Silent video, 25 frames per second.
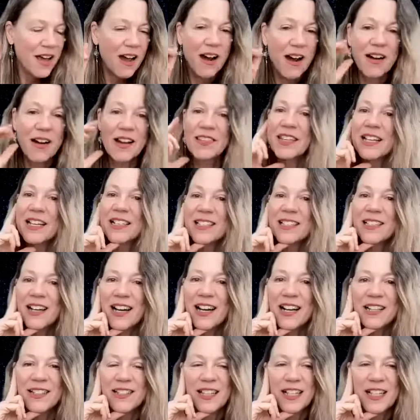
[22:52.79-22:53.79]
All right, thanks,
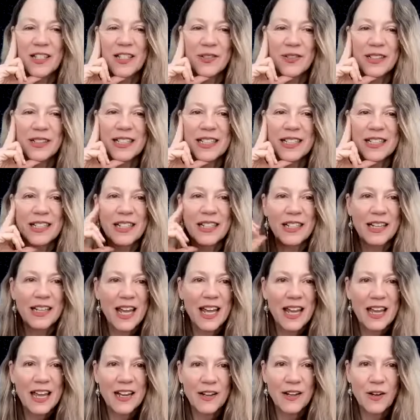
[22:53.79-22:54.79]
guys. Thanks for listening.
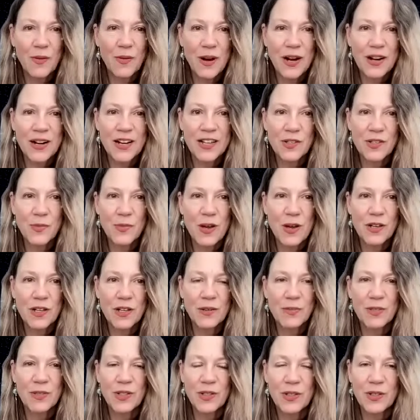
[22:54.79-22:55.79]
Hey, Aquarius,
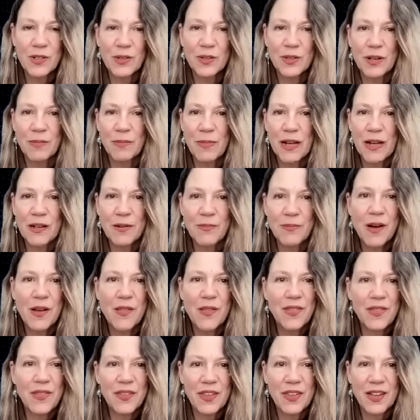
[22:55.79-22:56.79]
welcome to a better
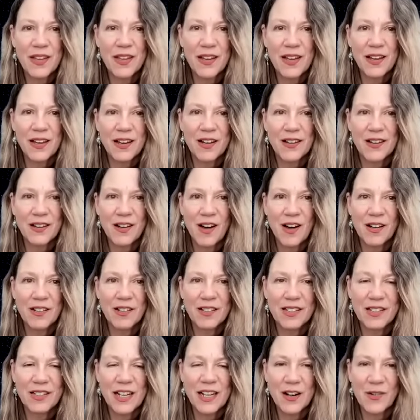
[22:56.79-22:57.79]
month uh,
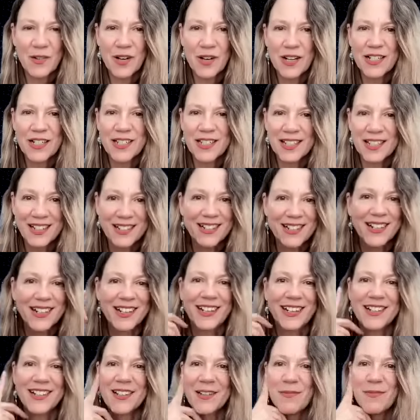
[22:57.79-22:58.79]
on steroids than
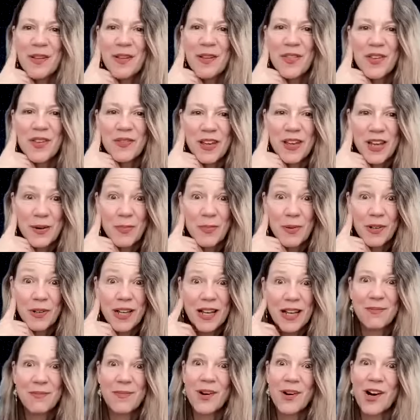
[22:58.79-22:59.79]
the month of April
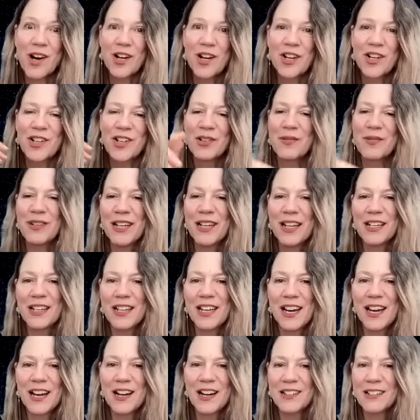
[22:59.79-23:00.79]
and March. Take
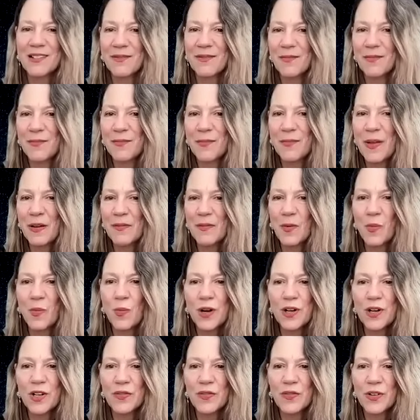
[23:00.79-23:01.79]
care. Have a
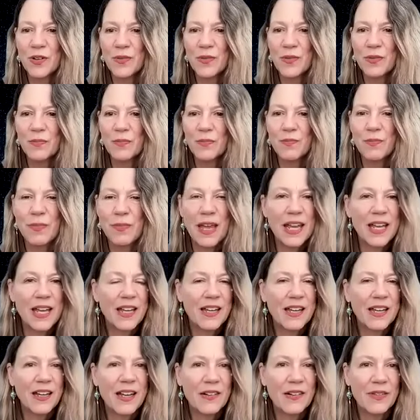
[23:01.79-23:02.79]
wonderful
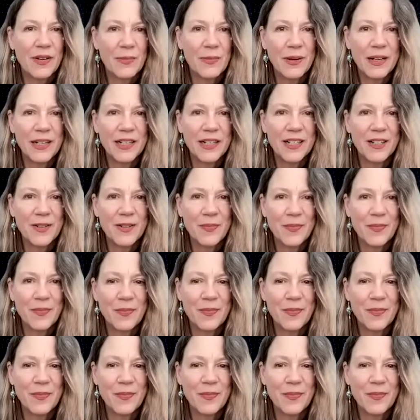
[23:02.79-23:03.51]
May, everybody.